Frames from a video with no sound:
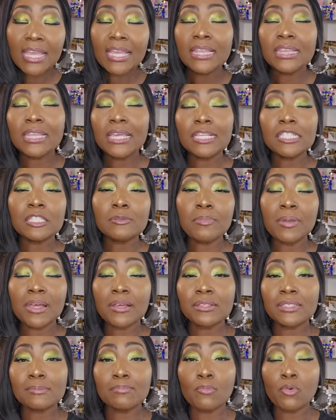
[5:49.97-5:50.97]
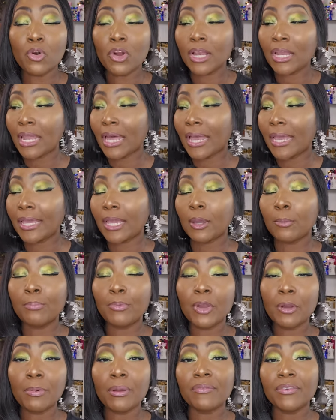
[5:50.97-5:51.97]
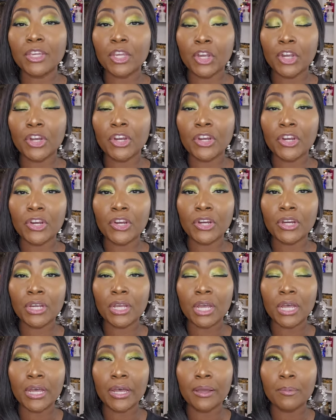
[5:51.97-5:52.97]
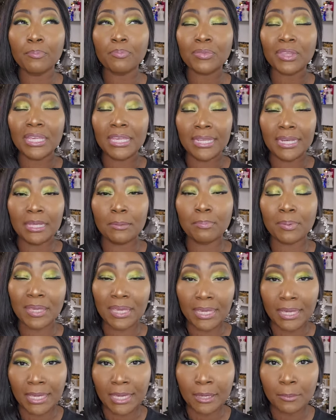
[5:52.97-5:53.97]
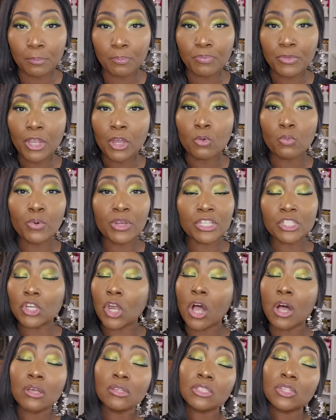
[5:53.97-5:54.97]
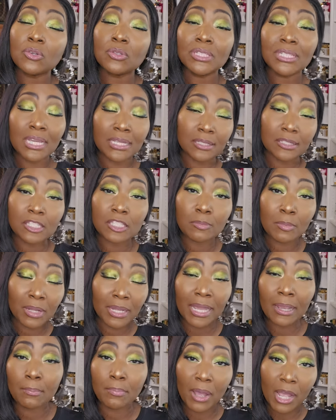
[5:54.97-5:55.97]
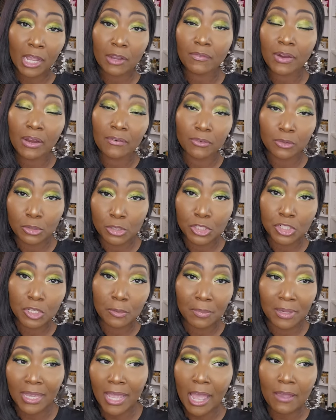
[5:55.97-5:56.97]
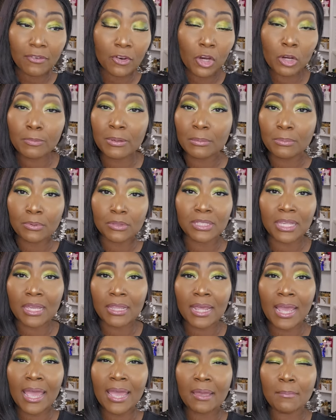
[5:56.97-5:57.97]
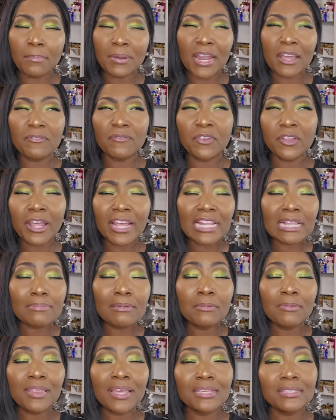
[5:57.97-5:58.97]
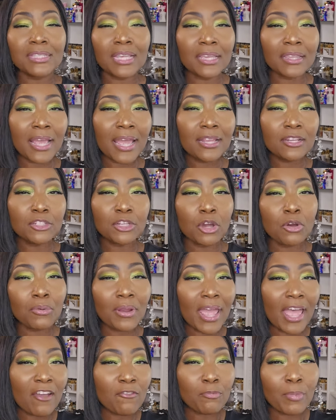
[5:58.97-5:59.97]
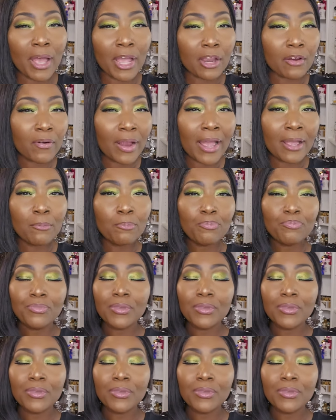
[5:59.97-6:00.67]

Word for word: This smells more like Burberry Her um, EDP, which also doesn't smell like Baccarat Rouge to me. I've heard people say that, but I feel like the people that say that don't have Baccarat